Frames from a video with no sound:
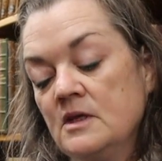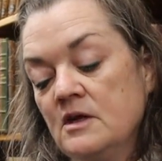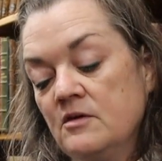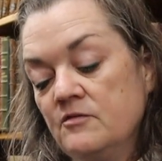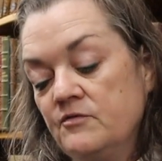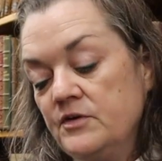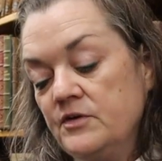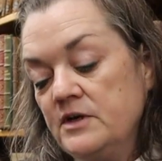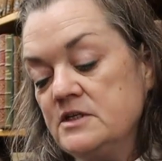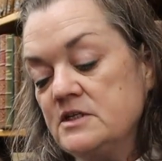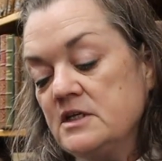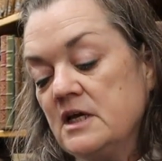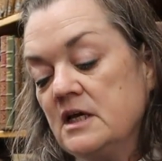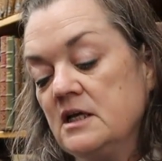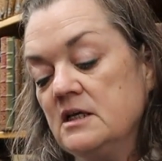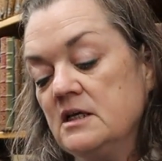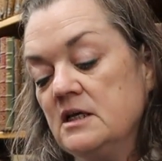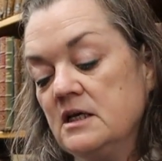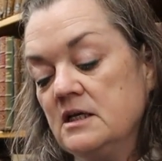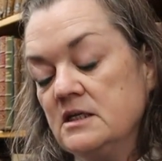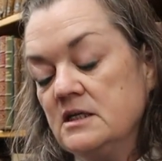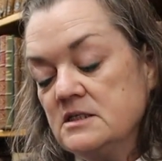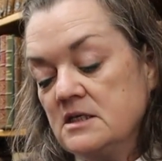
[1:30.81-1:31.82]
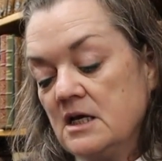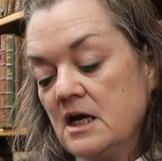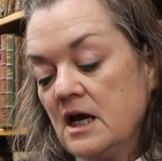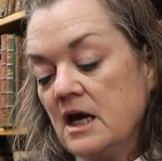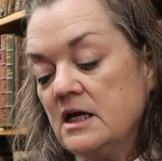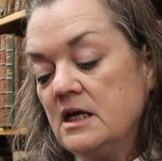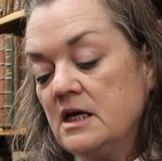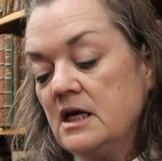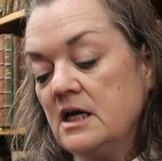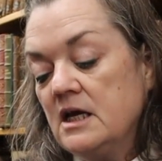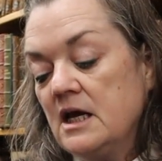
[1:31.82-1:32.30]
Fidel, in his
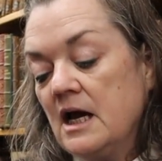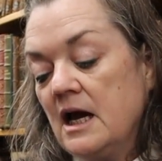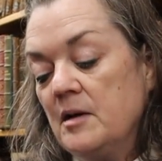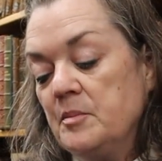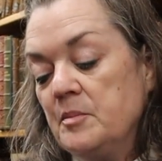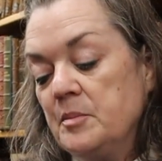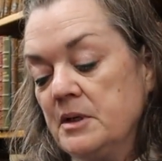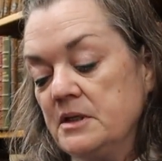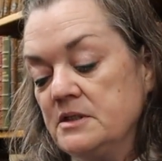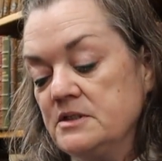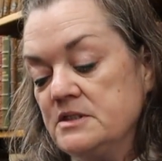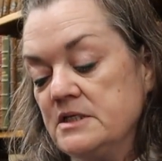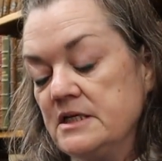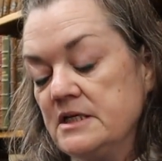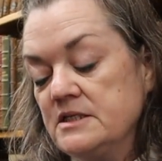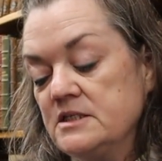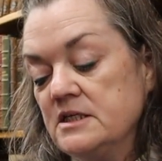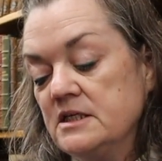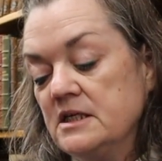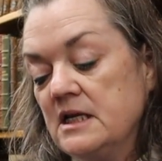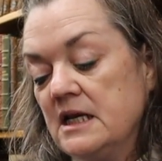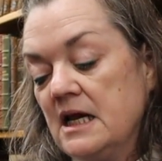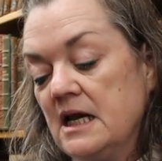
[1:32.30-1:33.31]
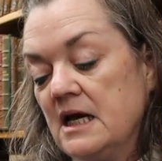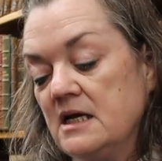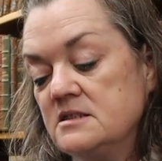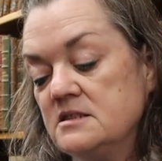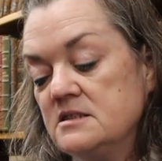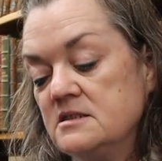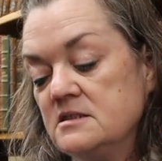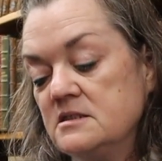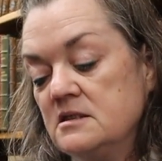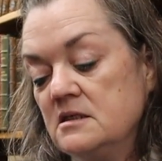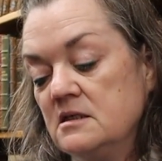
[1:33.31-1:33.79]
khaki cap and tinted
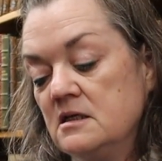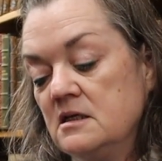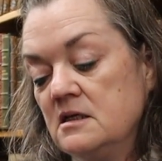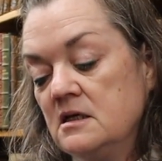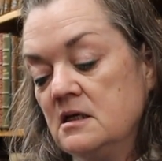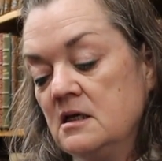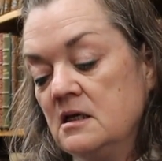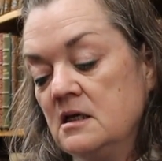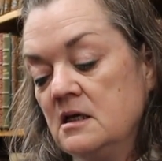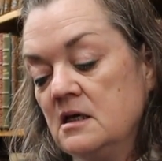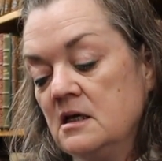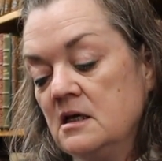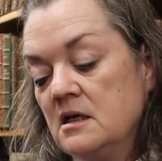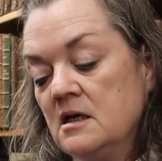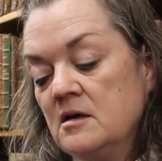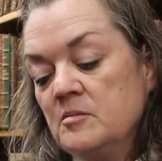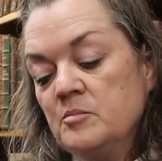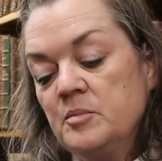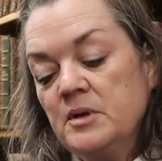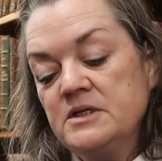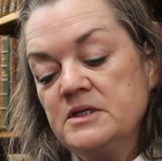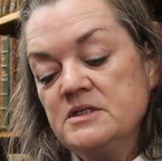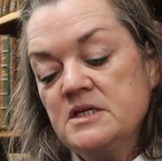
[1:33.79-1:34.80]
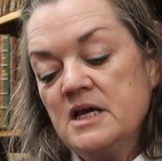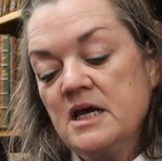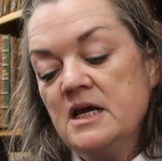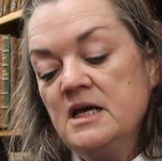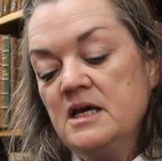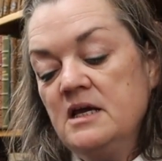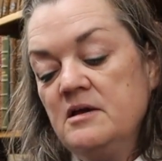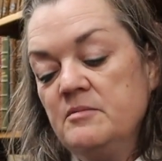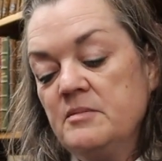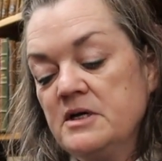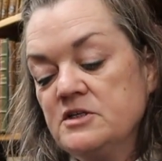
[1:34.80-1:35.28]
glasses. By day
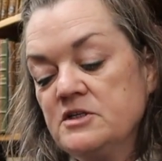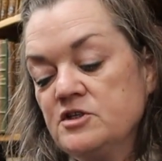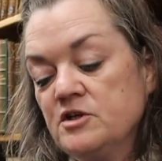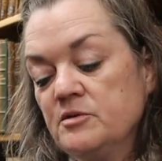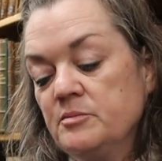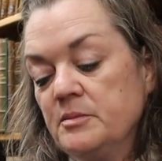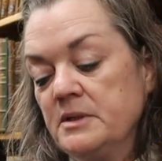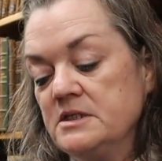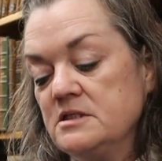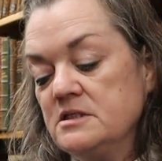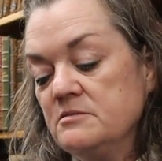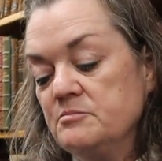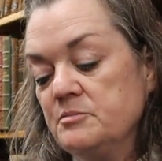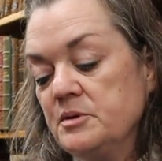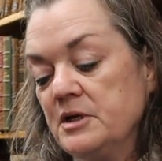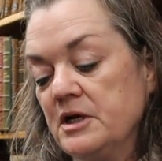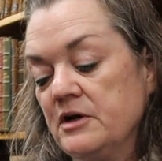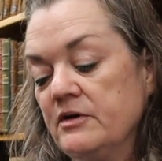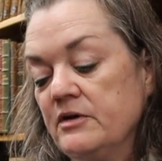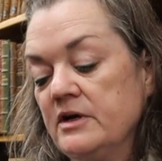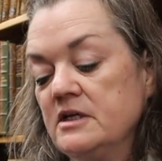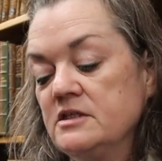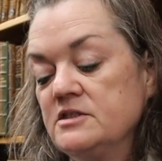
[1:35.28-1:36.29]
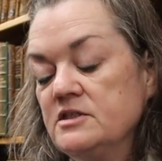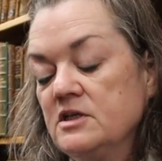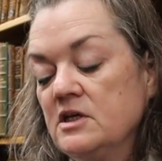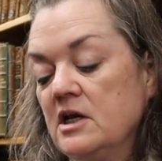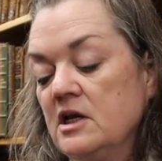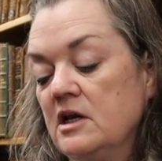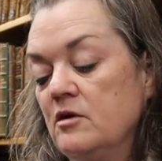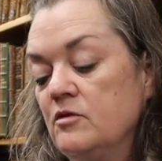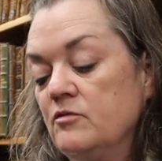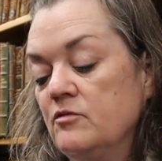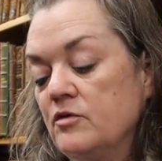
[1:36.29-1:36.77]
he measured mint imperials and
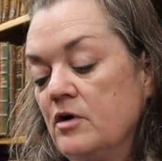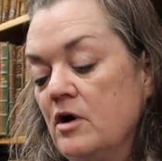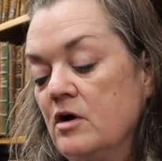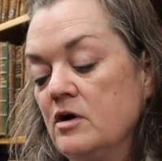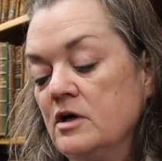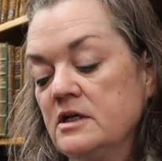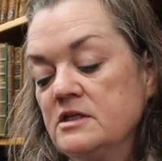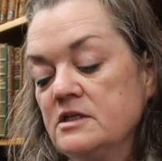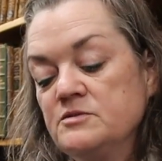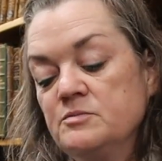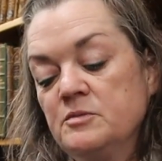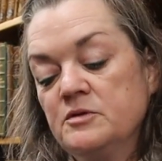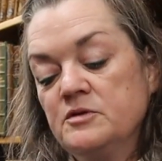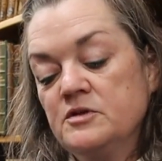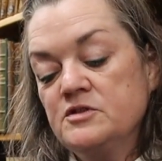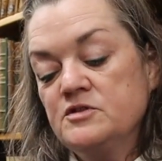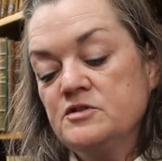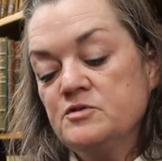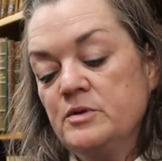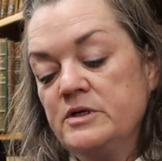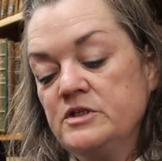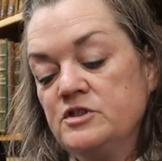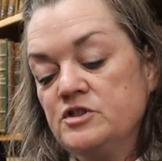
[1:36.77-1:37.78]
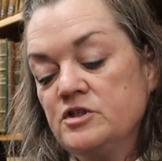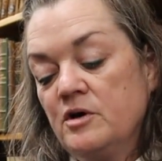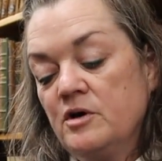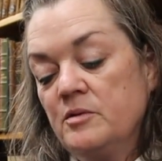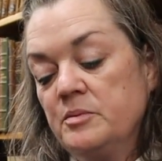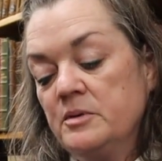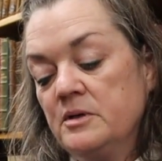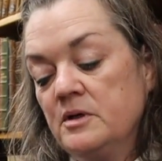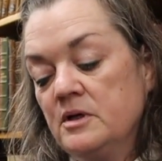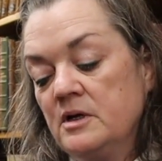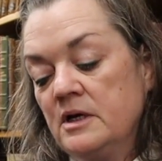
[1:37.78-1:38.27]
clove rock in his mother's sweet shop.
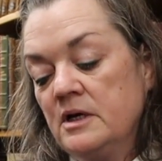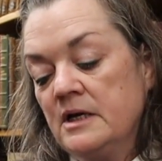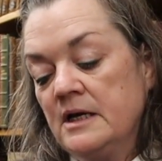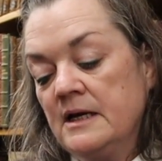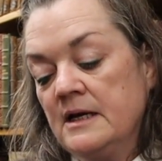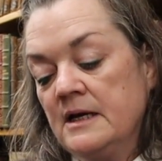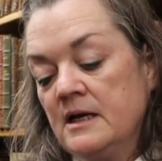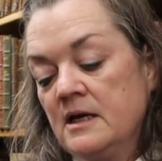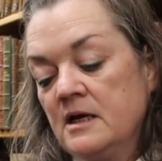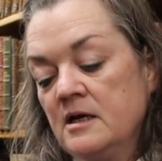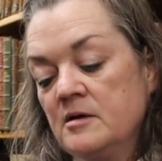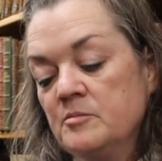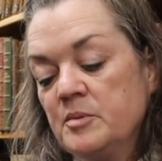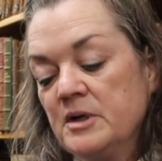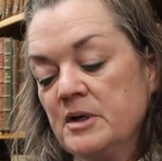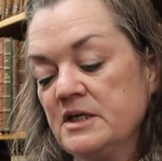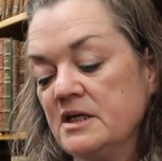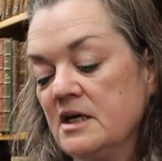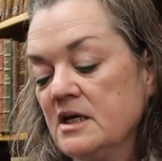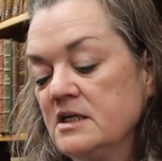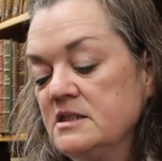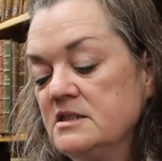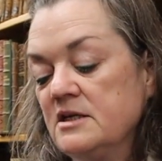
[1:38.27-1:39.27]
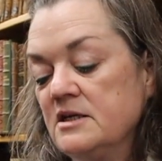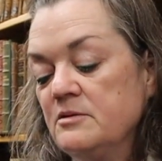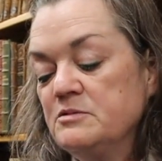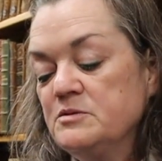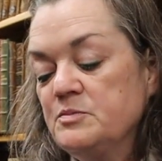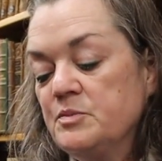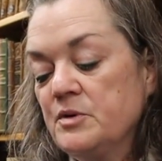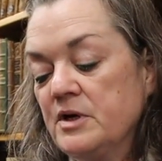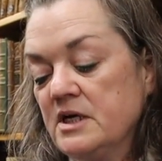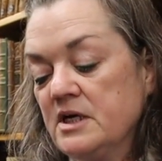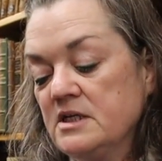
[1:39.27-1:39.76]
By night he was
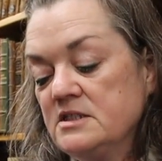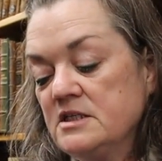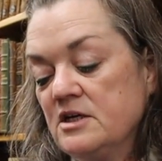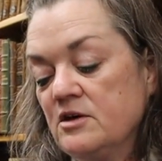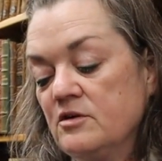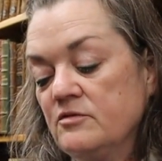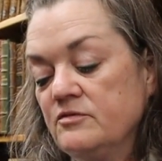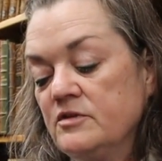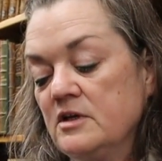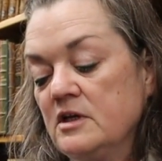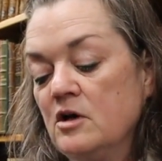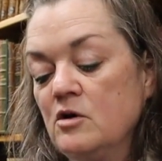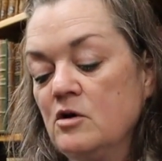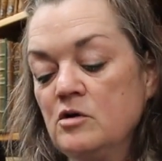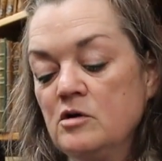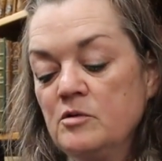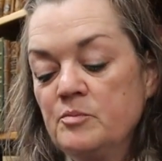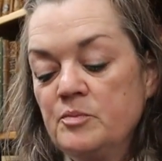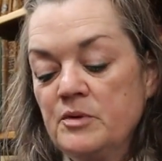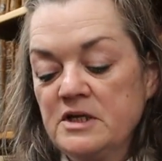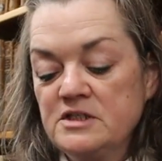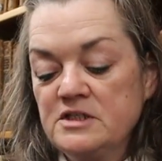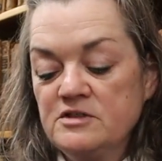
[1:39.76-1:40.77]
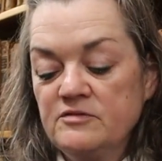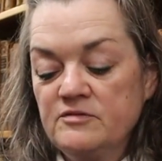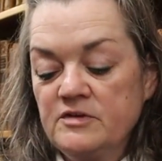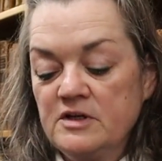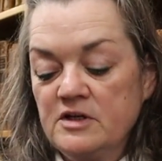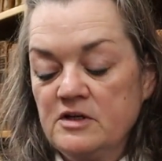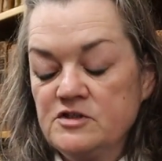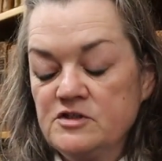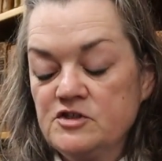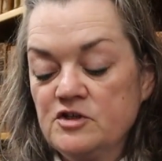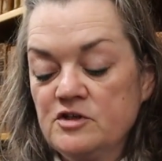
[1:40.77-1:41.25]
brigadier of the local branch of the
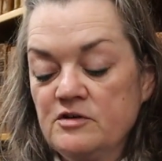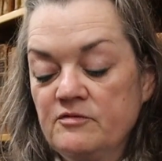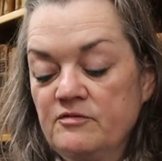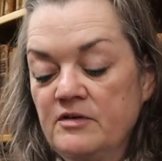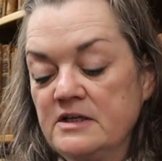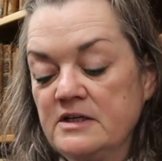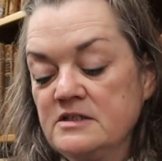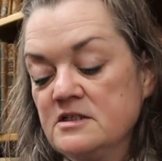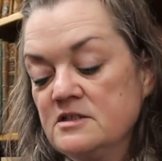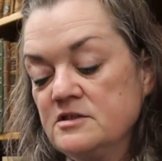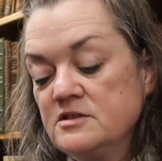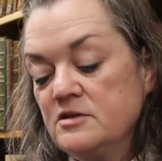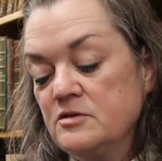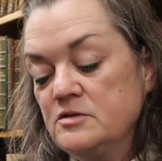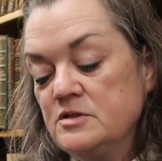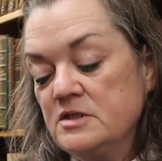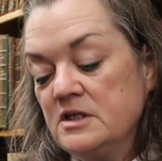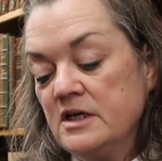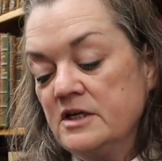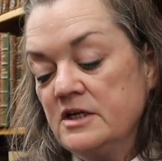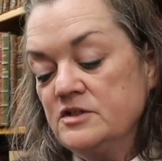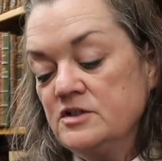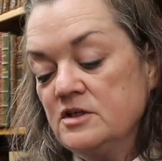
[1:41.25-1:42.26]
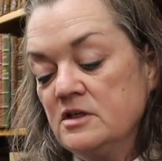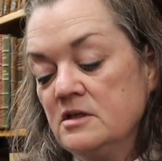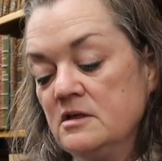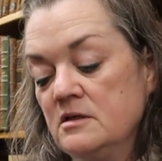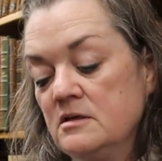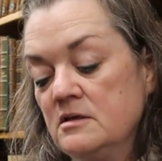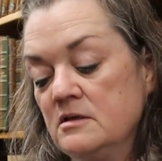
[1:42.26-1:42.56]
Ulster Defence Association.